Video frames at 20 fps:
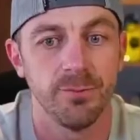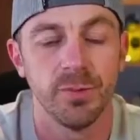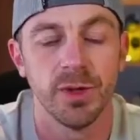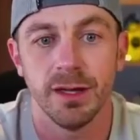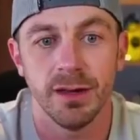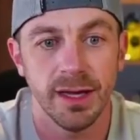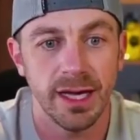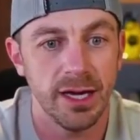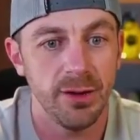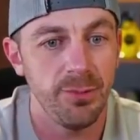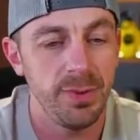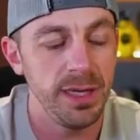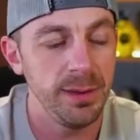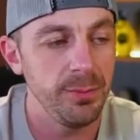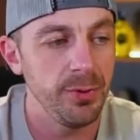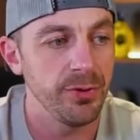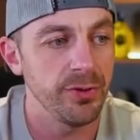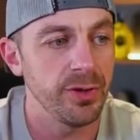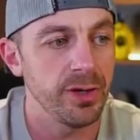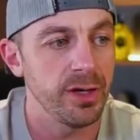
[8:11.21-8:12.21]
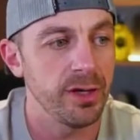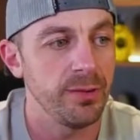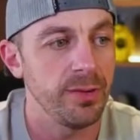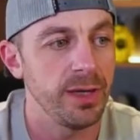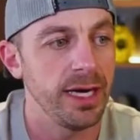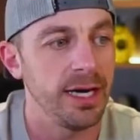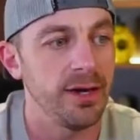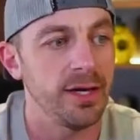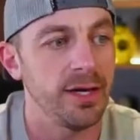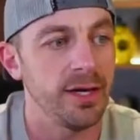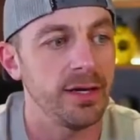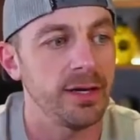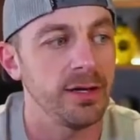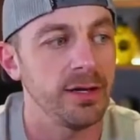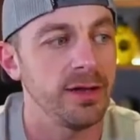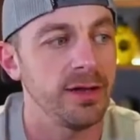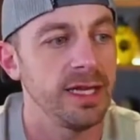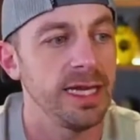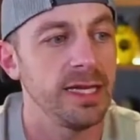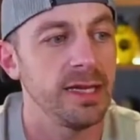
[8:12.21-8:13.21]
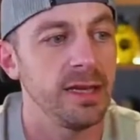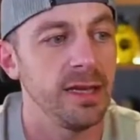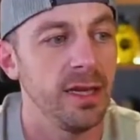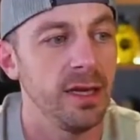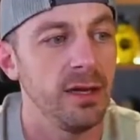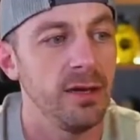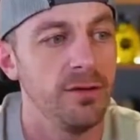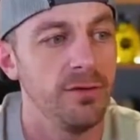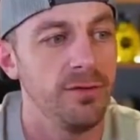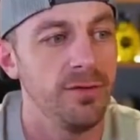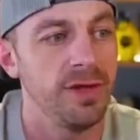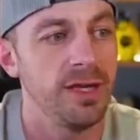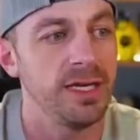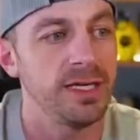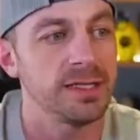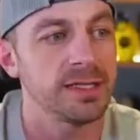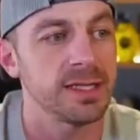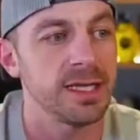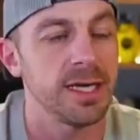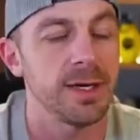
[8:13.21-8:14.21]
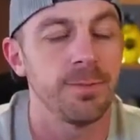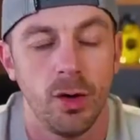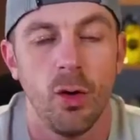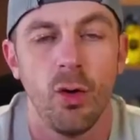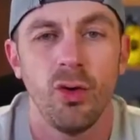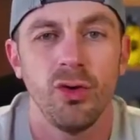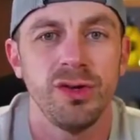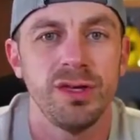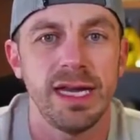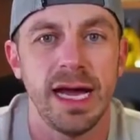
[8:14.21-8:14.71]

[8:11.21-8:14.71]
a lot of people when they're coming out here, they love these like old